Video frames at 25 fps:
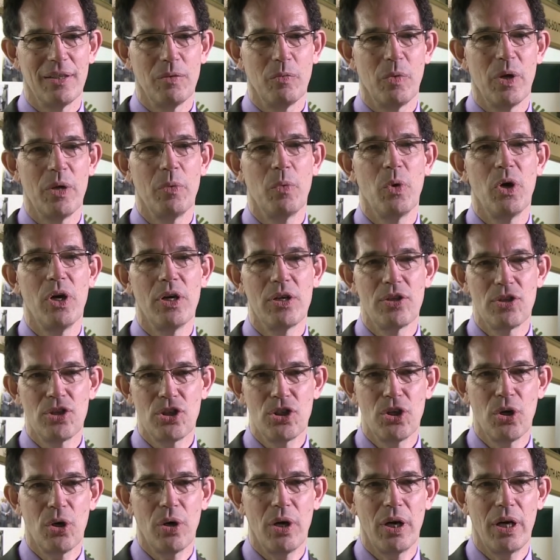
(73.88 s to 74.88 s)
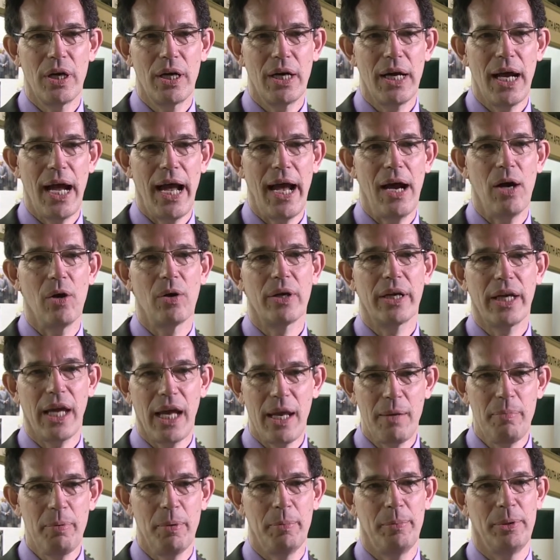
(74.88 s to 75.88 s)
We weren't sure how
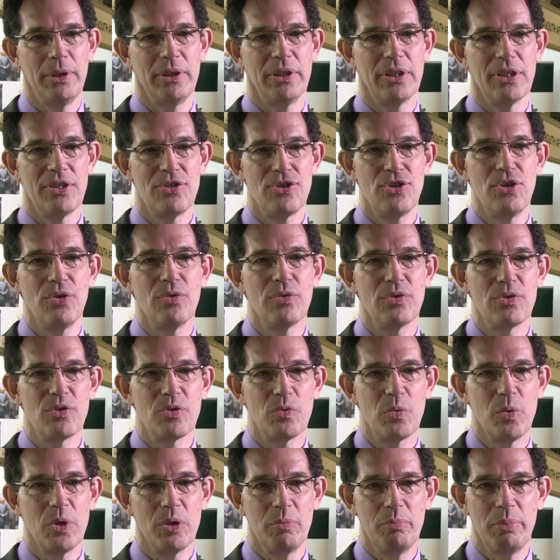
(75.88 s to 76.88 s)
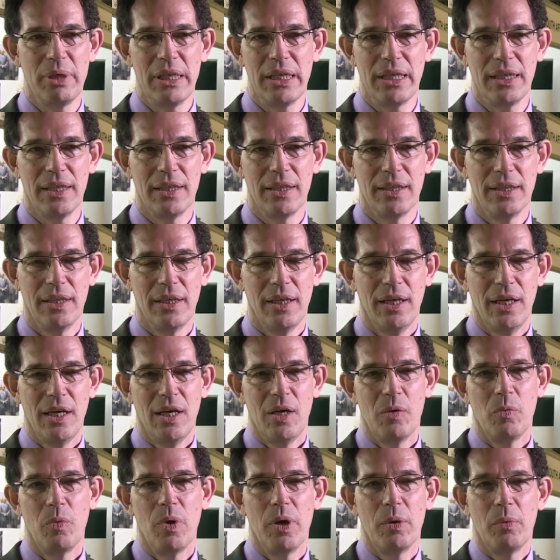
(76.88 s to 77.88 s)
capable the students would be.
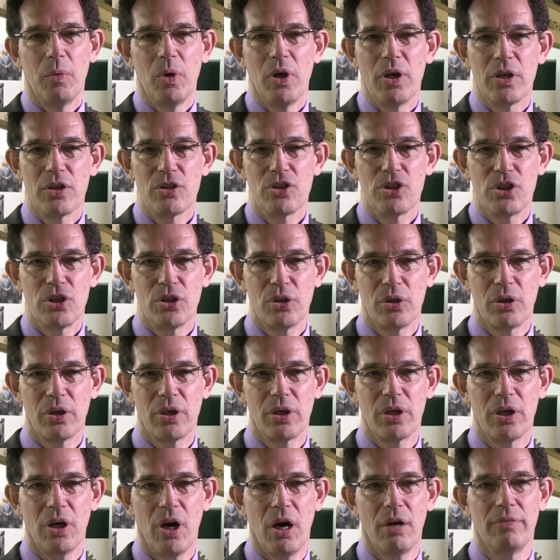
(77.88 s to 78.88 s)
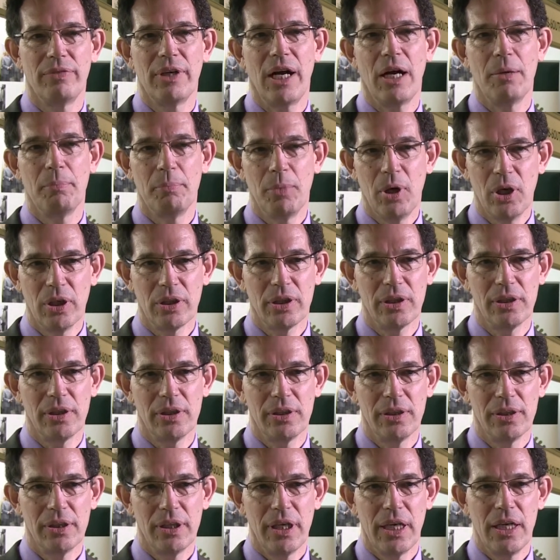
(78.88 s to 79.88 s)
We weren't sure of our model
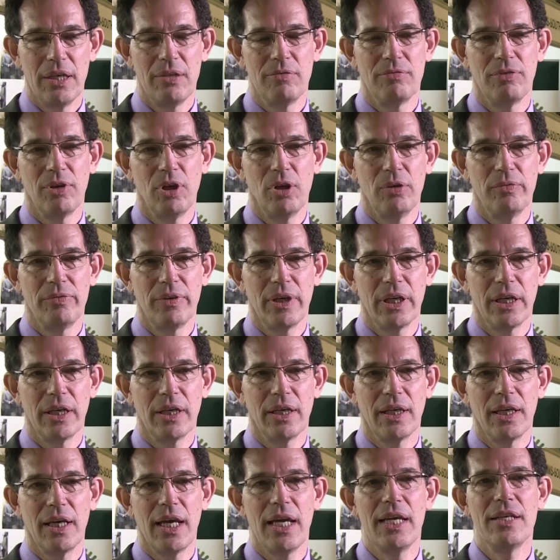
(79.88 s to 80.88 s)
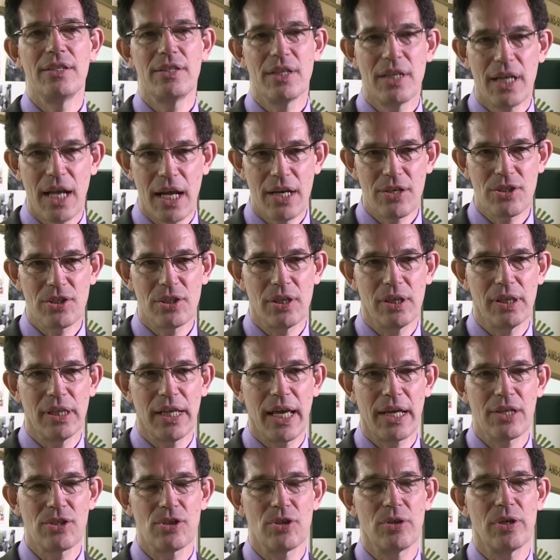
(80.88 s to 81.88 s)
involving international
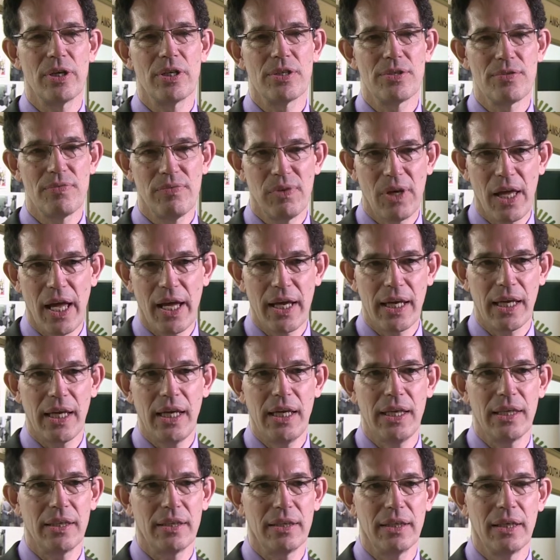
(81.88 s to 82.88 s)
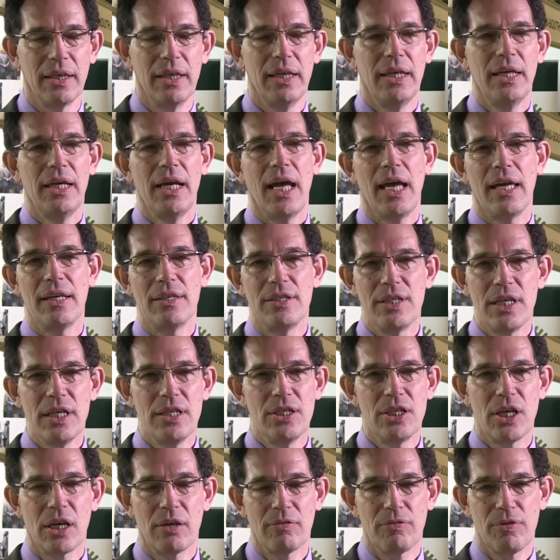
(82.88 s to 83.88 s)
lecturers flying in and
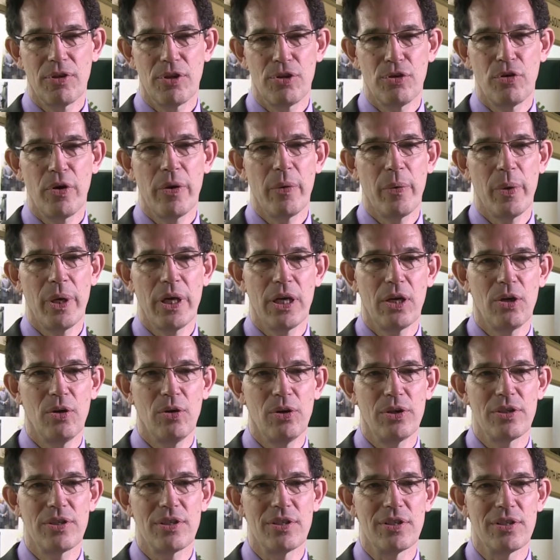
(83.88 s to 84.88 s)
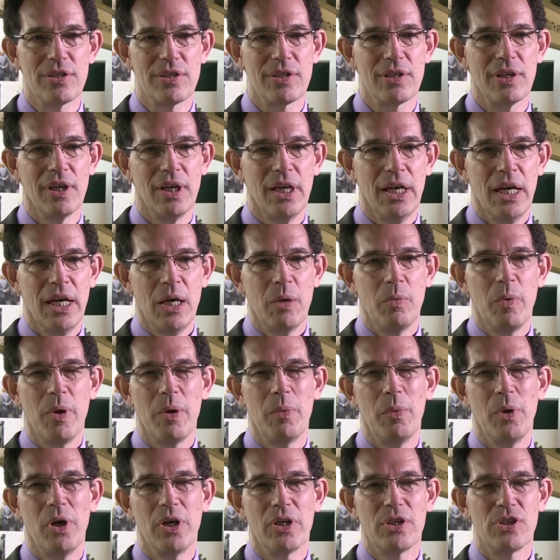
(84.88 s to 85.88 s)
teaching for 3-week courses. We
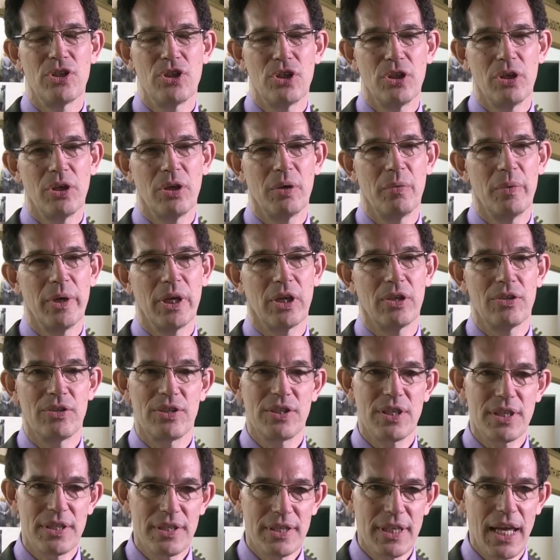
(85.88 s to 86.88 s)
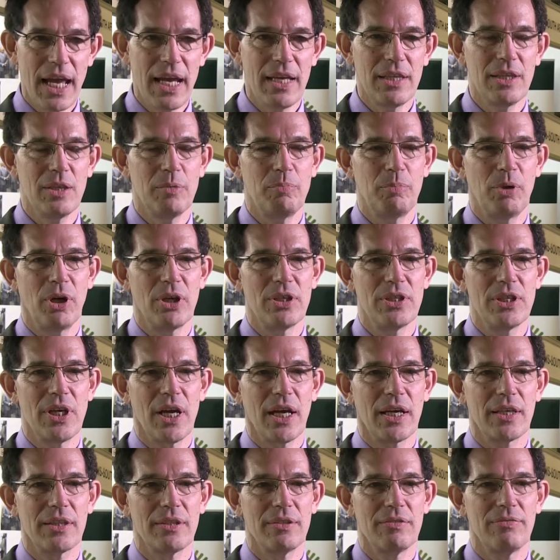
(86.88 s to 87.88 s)
weren't sure we could sustain the
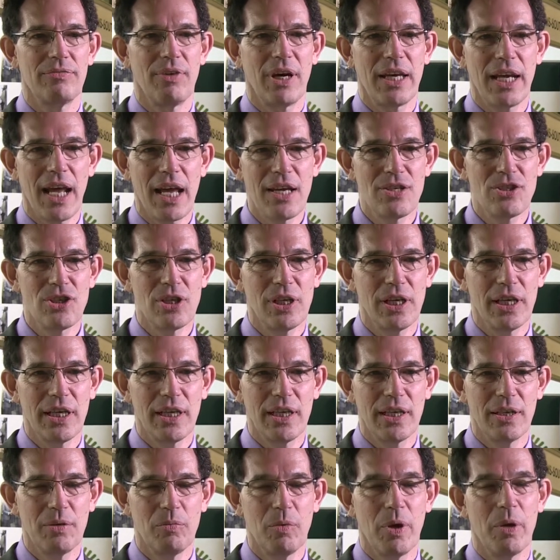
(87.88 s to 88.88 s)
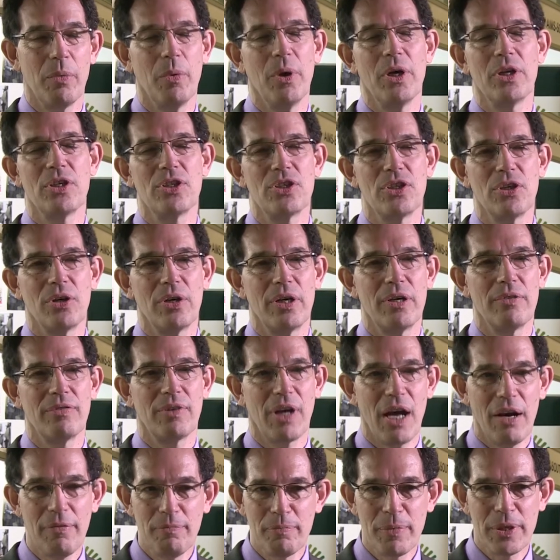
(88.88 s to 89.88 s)
project financially. We weren't sure if
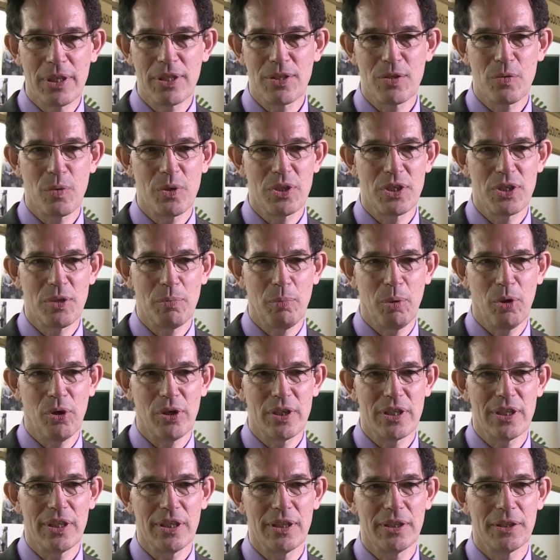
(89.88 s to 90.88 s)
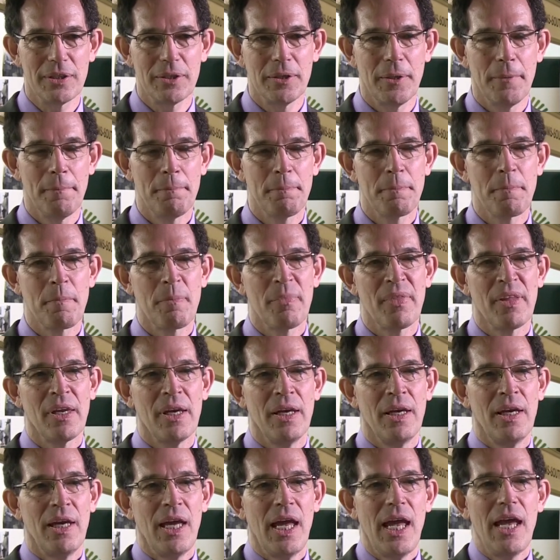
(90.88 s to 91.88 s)
governments would support it.
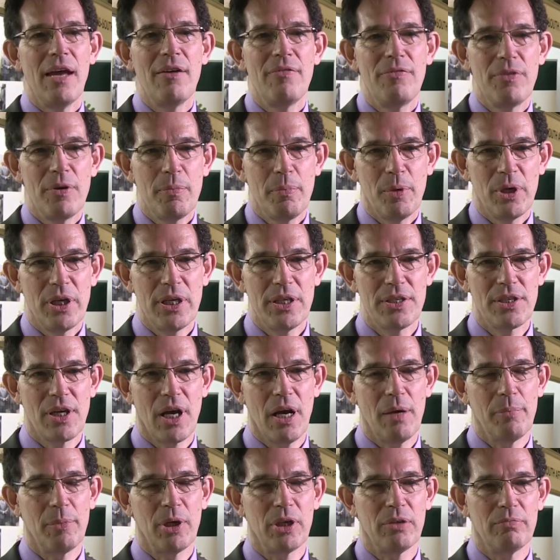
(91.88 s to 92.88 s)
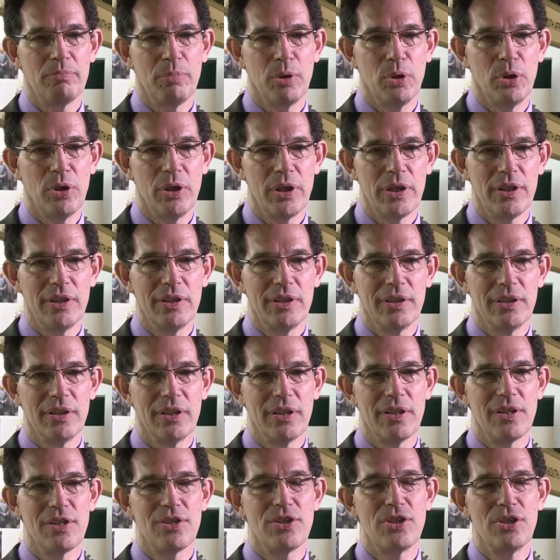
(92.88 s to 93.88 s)
Everybody's come on board.
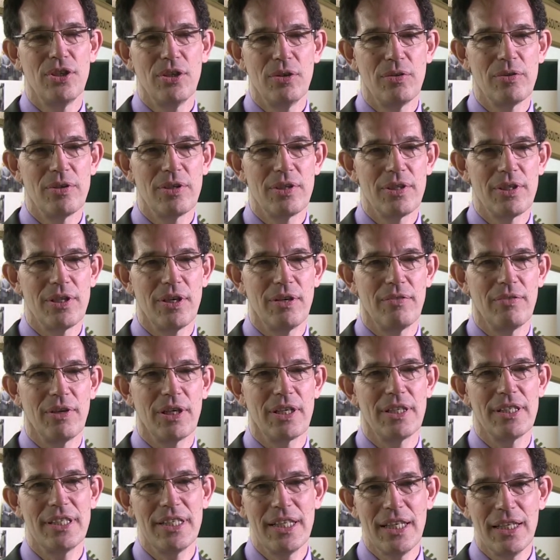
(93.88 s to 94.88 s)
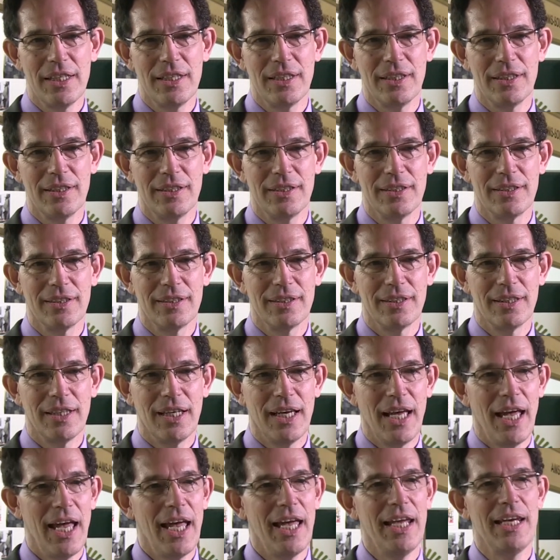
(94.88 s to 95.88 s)
The students have exceeded
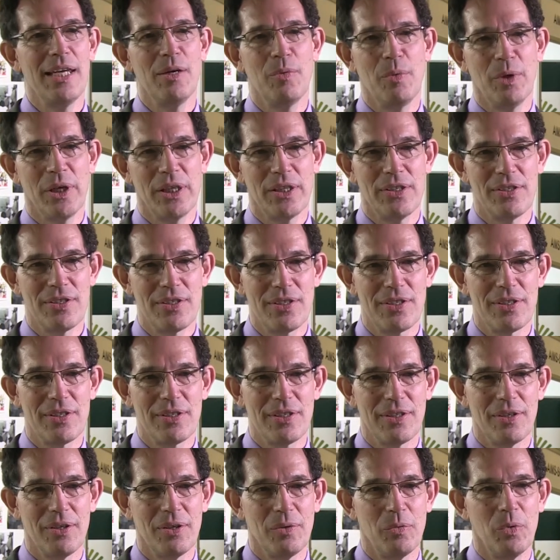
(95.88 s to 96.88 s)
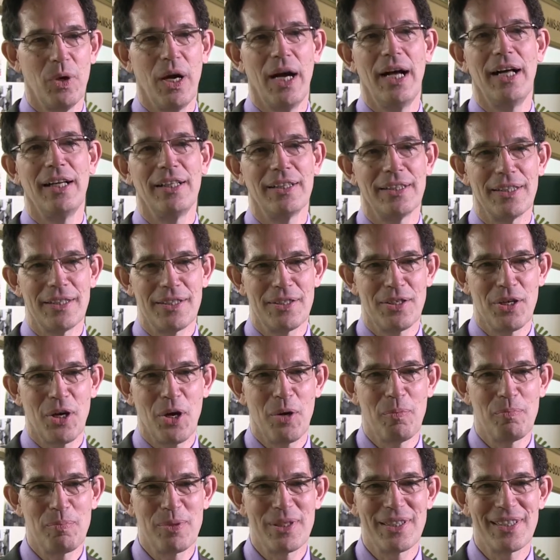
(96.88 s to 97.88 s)
anyone's wildest
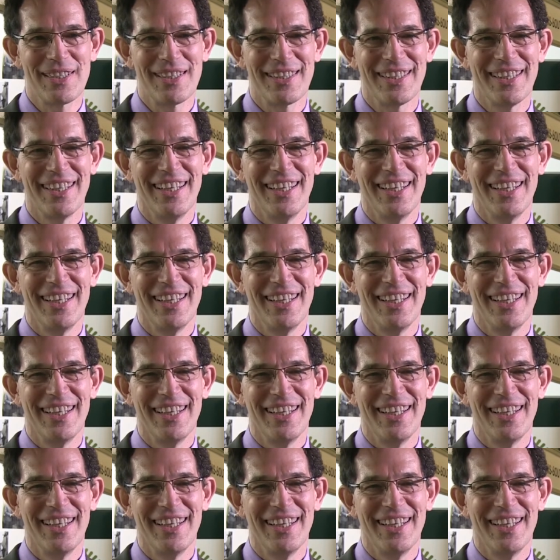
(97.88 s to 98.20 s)
hopes.